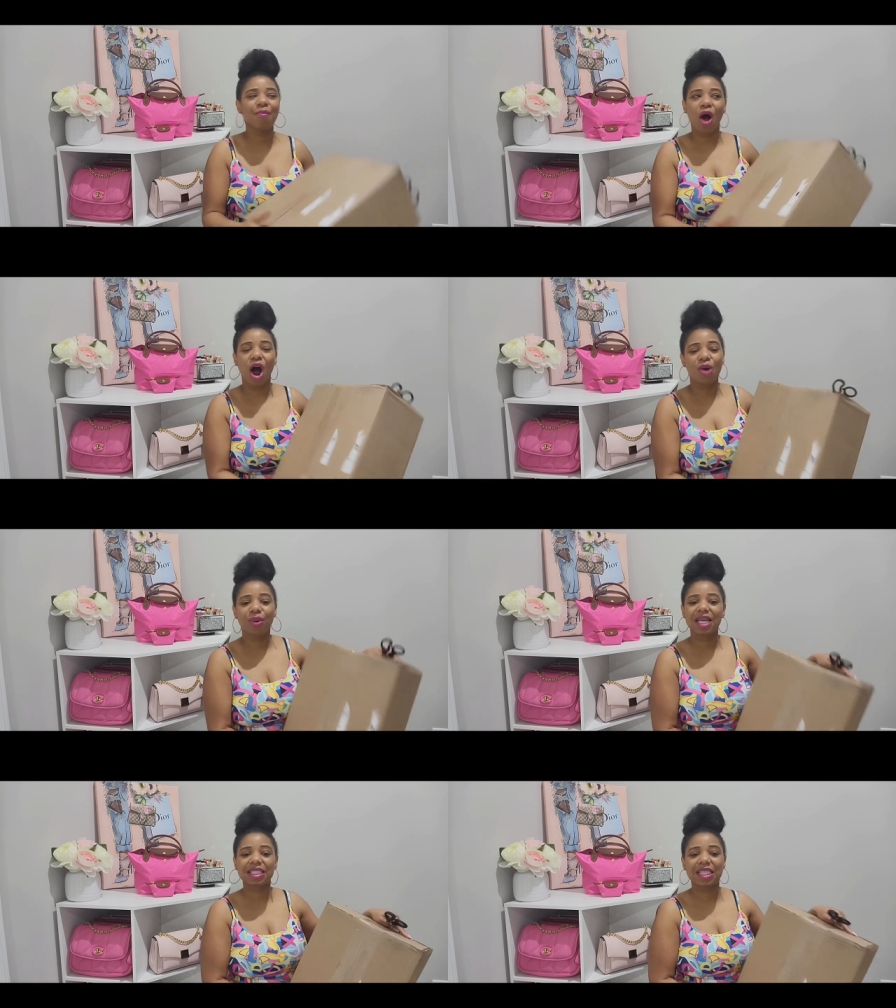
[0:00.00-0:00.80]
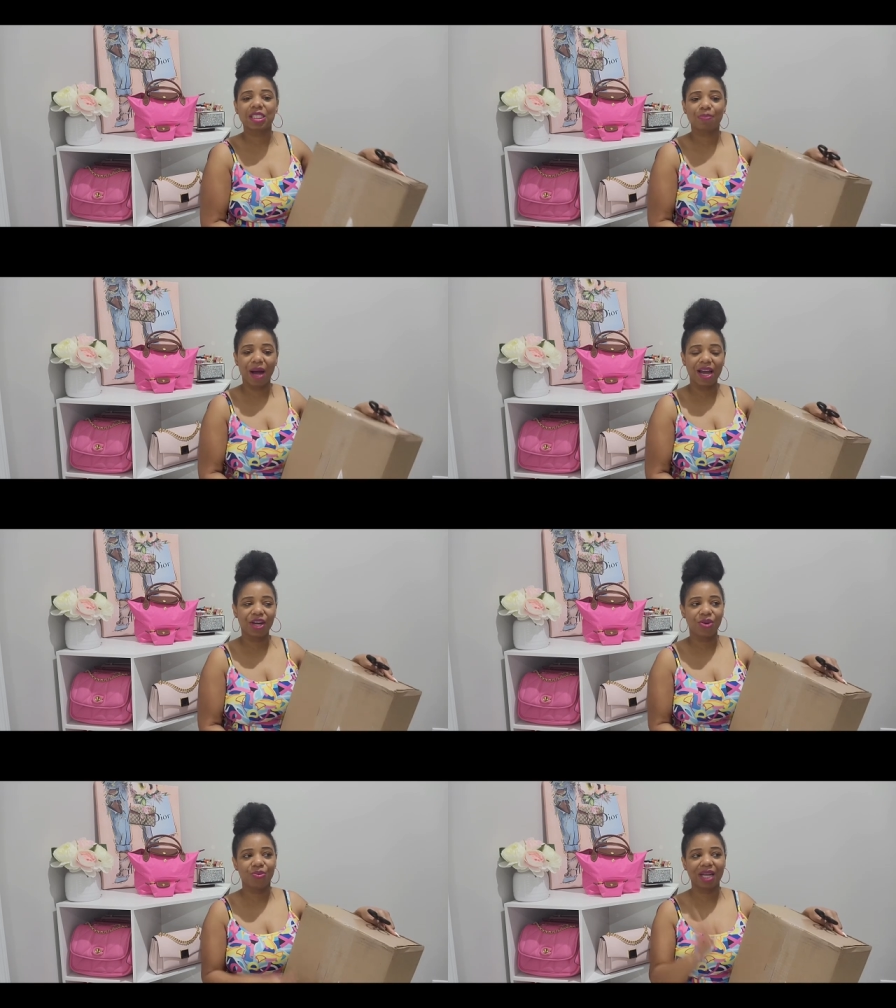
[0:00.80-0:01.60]
am always
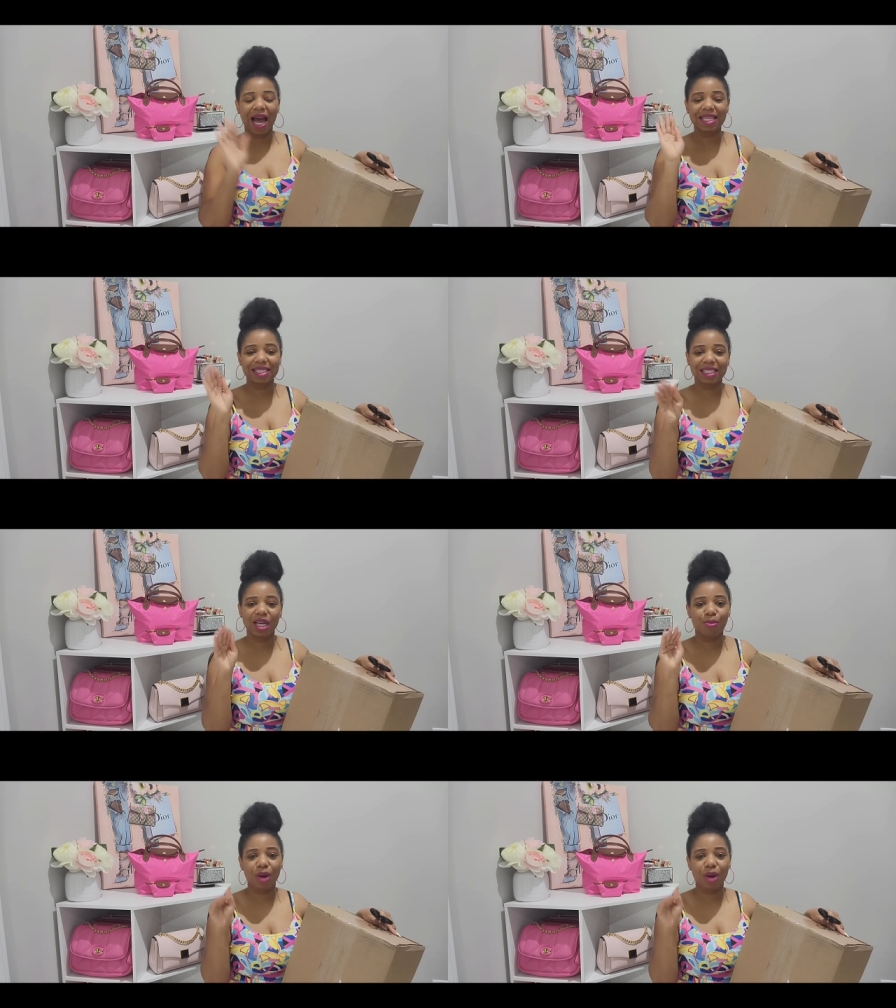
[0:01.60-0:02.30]
inspired when I see a